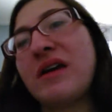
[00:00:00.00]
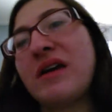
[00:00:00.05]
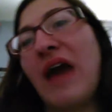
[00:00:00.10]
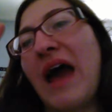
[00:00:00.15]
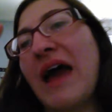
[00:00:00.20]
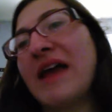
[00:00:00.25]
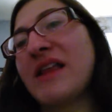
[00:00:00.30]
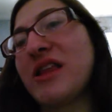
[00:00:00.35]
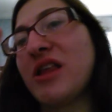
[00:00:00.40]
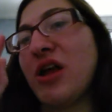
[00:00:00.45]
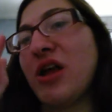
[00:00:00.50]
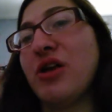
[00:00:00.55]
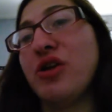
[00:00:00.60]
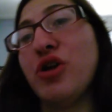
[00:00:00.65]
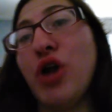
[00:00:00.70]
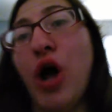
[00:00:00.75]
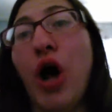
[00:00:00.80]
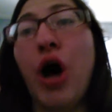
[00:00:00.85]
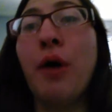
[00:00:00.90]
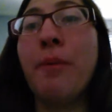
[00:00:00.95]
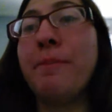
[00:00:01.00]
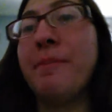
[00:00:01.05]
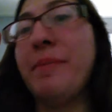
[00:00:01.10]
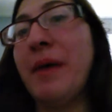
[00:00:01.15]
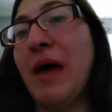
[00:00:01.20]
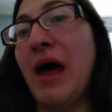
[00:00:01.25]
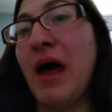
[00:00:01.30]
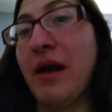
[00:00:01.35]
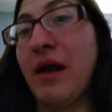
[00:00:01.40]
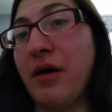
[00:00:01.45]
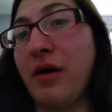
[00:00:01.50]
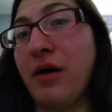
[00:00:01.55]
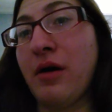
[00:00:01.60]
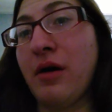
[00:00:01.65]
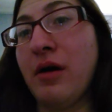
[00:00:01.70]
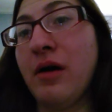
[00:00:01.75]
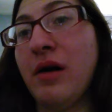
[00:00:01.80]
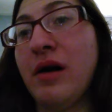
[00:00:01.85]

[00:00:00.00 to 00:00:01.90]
guys should know better.